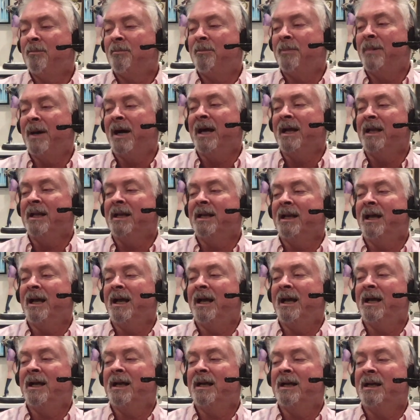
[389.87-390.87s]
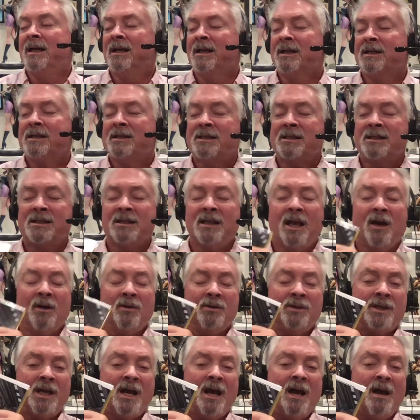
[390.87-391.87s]
But slow
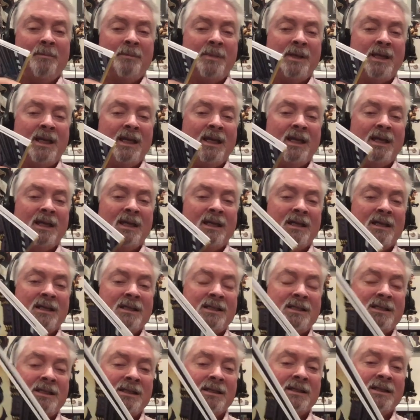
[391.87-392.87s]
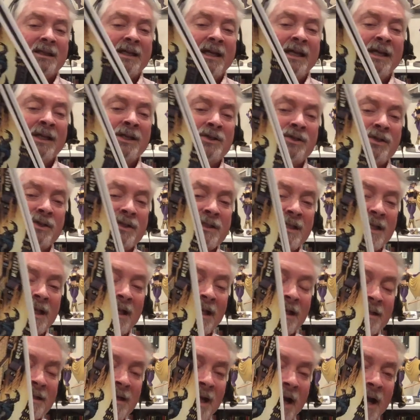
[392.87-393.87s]
Tom King is still
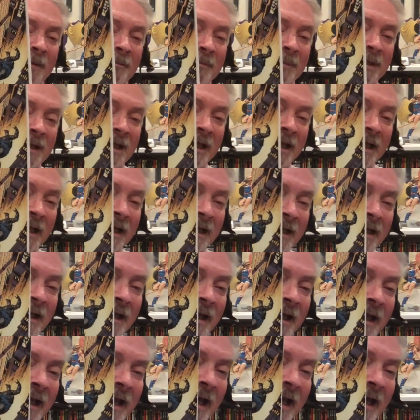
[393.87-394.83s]
interesting Tom King.